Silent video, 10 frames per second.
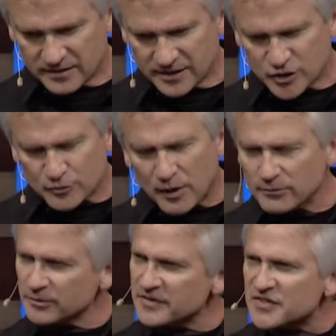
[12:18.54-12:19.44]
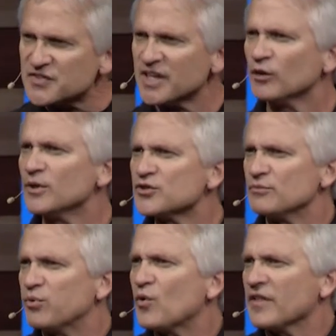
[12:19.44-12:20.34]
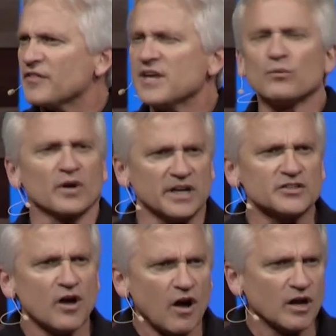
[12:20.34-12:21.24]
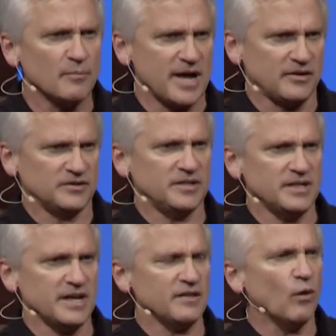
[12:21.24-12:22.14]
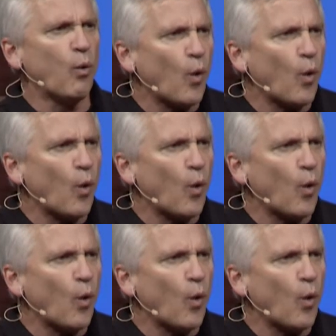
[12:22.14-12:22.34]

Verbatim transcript: this is probably the single most important thing we're going to talk about today the